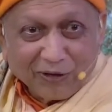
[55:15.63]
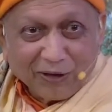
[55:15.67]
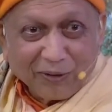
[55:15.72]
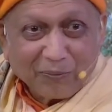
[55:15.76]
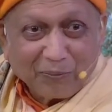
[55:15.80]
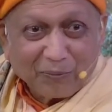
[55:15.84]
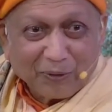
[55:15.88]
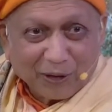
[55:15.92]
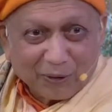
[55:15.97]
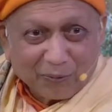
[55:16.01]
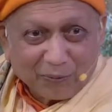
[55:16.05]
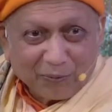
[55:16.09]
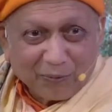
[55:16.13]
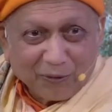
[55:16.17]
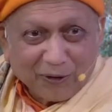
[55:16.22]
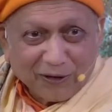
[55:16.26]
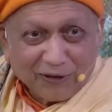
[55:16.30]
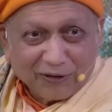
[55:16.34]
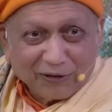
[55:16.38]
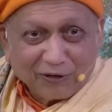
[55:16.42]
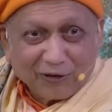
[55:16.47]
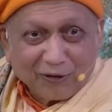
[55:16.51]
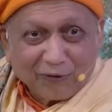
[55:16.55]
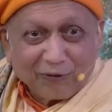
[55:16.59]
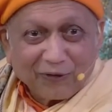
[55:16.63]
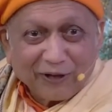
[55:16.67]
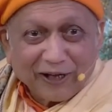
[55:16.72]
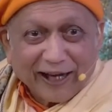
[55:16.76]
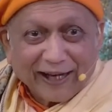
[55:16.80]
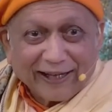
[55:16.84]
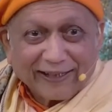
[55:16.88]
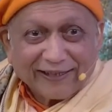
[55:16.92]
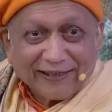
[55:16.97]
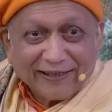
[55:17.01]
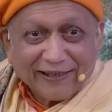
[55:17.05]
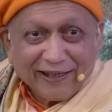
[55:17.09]
Now the purpose
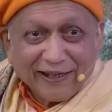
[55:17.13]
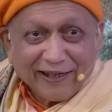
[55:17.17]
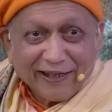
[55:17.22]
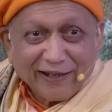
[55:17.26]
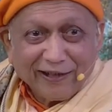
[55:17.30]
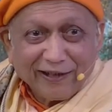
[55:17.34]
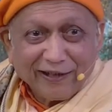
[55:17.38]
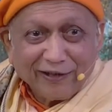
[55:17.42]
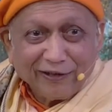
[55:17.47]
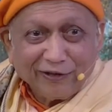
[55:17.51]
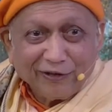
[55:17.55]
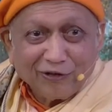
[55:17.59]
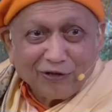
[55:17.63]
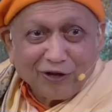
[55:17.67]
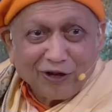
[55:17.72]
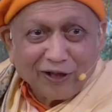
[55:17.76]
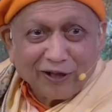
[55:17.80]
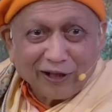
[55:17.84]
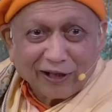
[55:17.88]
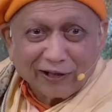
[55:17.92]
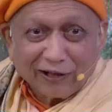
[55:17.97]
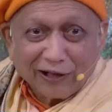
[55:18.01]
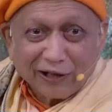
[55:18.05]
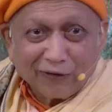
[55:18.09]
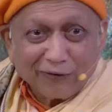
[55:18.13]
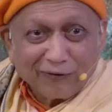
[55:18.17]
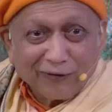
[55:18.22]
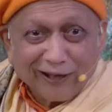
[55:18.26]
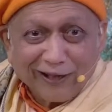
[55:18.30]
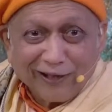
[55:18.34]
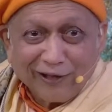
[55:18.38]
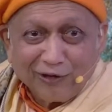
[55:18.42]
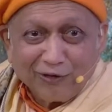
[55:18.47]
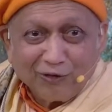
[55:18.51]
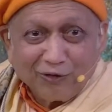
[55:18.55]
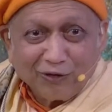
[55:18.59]
of taxiing is not
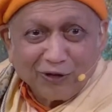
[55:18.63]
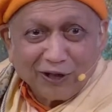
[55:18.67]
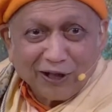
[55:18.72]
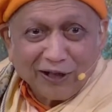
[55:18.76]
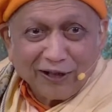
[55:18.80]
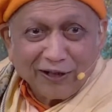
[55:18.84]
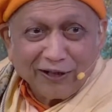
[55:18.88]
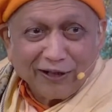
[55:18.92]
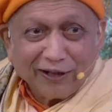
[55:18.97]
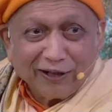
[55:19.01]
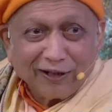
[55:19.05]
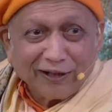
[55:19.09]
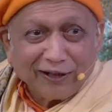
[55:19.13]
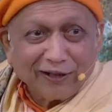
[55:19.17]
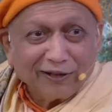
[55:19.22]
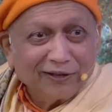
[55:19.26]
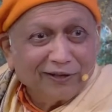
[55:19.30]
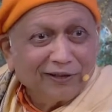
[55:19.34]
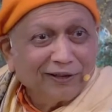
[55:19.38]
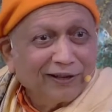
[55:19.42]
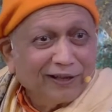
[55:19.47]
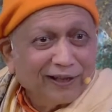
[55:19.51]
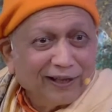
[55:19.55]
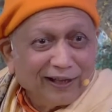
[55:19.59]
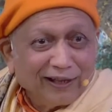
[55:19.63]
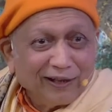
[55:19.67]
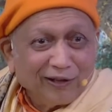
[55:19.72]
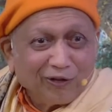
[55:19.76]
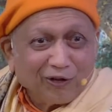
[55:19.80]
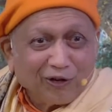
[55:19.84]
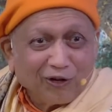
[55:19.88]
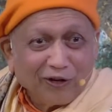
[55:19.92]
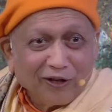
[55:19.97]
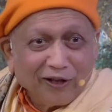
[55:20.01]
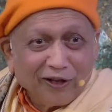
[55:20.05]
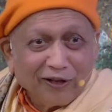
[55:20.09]
otherwise you can get
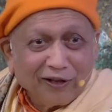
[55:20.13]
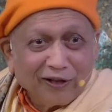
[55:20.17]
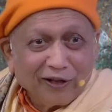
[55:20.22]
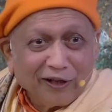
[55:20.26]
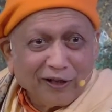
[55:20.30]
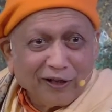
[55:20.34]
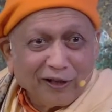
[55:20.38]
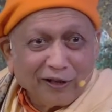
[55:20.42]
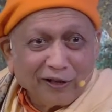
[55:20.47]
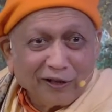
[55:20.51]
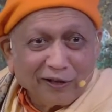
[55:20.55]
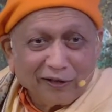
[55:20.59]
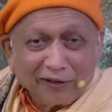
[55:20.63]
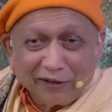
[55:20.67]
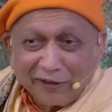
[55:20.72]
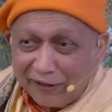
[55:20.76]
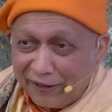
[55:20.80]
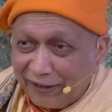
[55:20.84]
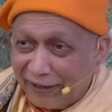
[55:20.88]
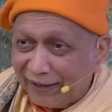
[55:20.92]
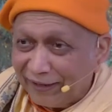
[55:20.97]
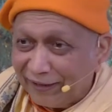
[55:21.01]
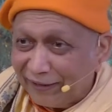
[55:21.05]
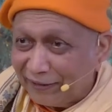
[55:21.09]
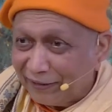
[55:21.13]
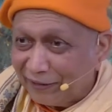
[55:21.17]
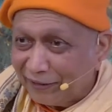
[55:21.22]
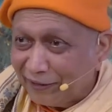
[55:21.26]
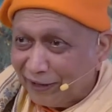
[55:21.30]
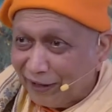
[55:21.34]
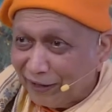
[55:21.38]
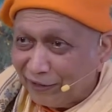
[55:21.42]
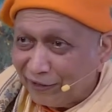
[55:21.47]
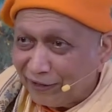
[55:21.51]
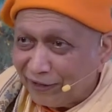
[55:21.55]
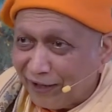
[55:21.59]
an ordinary
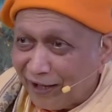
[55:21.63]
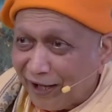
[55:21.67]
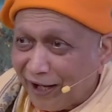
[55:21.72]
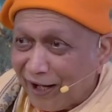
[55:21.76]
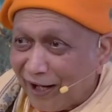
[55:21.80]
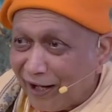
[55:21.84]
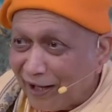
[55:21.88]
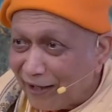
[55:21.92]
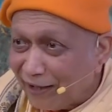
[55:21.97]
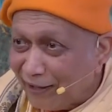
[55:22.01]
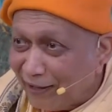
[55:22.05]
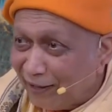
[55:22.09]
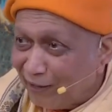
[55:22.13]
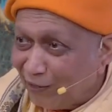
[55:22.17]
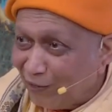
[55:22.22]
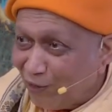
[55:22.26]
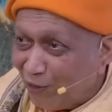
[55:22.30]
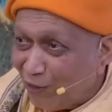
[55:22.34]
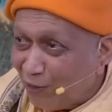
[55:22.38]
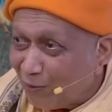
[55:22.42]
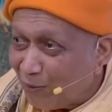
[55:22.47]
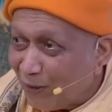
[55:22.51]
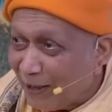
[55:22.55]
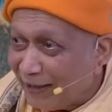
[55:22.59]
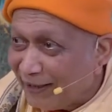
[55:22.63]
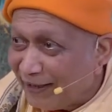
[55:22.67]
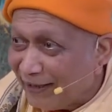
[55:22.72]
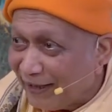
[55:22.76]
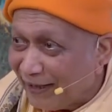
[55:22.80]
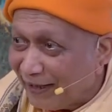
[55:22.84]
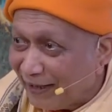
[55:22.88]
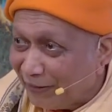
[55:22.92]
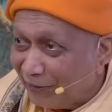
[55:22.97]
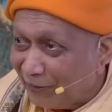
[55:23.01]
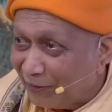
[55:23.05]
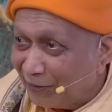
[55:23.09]
uh, this car and go
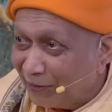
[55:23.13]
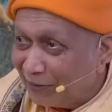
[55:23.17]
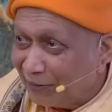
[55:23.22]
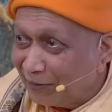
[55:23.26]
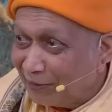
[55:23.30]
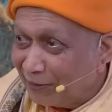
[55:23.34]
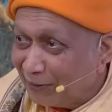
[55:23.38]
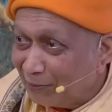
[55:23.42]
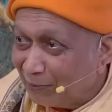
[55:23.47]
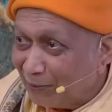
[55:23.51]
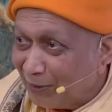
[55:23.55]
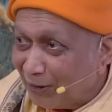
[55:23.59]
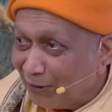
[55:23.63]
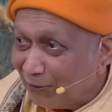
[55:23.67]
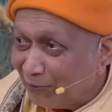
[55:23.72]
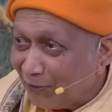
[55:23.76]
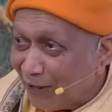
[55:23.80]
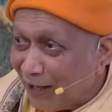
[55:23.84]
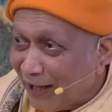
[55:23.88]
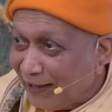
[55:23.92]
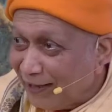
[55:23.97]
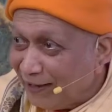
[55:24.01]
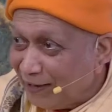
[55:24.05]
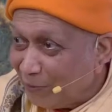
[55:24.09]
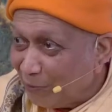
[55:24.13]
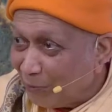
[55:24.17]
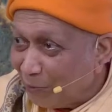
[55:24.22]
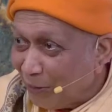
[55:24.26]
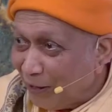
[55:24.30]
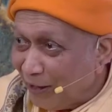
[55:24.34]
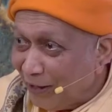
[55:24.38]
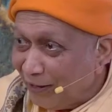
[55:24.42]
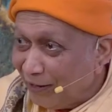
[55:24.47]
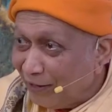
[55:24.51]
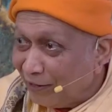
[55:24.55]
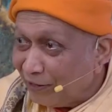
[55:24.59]
by that. But why
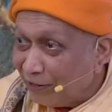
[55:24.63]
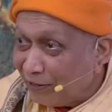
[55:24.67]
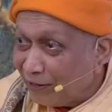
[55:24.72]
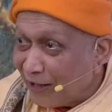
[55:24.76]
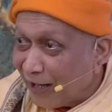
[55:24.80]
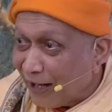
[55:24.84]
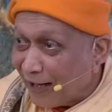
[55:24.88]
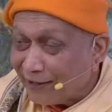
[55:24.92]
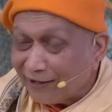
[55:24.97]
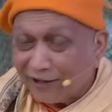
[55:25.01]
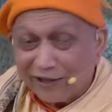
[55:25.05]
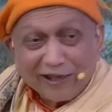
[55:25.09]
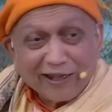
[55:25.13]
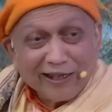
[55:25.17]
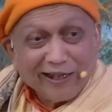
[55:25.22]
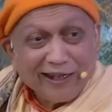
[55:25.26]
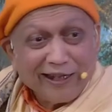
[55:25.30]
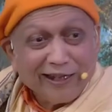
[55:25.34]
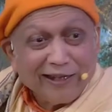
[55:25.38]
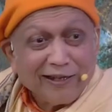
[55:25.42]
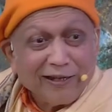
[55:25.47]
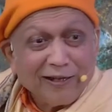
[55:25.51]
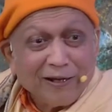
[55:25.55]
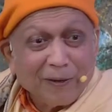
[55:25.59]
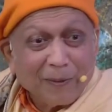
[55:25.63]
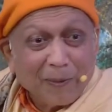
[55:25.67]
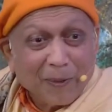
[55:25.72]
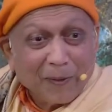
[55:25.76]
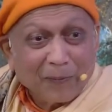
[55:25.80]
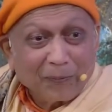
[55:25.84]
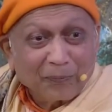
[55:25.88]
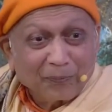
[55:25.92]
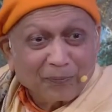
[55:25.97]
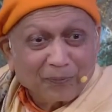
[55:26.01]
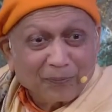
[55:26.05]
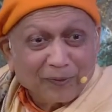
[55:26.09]
the plane is
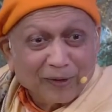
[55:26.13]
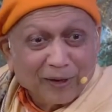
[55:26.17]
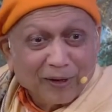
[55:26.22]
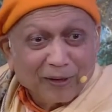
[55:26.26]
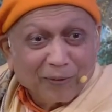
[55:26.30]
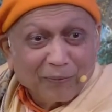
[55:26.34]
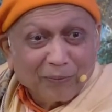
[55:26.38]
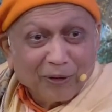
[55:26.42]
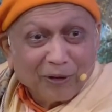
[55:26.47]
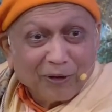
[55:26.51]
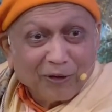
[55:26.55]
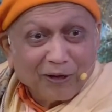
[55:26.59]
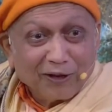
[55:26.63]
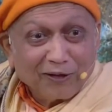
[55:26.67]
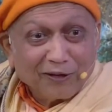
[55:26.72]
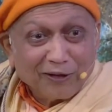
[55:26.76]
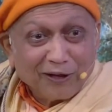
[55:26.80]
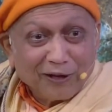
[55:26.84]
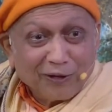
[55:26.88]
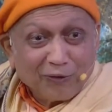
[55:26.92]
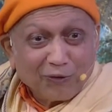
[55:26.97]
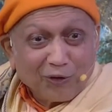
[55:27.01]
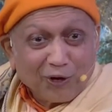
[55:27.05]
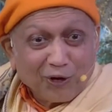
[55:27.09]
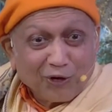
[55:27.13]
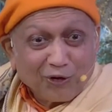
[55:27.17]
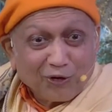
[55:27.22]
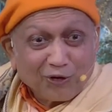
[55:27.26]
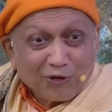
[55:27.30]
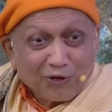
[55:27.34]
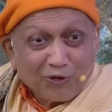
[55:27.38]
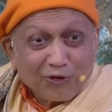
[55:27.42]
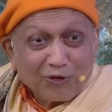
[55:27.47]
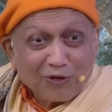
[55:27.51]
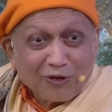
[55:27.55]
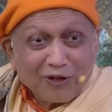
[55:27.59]
taxiing? Because it
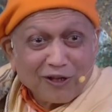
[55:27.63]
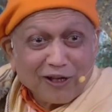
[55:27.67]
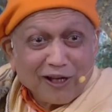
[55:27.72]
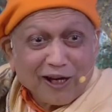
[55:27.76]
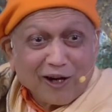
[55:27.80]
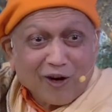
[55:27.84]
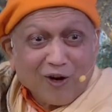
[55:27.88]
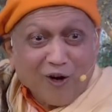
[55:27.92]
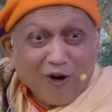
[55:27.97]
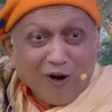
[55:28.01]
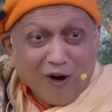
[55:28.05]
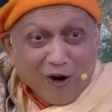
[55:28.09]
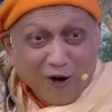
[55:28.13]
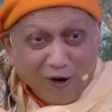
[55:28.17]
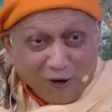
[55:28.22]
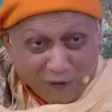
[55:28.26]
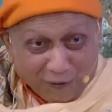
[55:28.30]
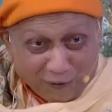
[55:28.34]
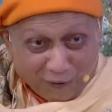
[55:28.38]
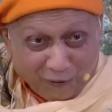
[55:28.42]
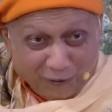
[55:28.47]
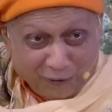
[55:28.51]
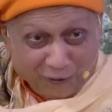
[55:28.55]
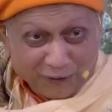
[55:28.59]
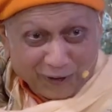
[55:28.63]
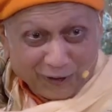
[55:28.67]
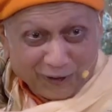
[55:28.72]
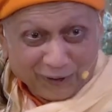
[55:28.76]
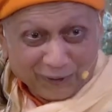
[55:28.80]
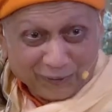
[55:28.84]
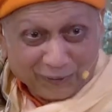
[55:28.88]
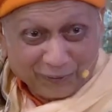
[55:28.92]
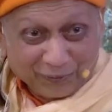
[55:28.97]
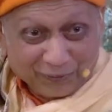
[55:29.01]
wants to take off.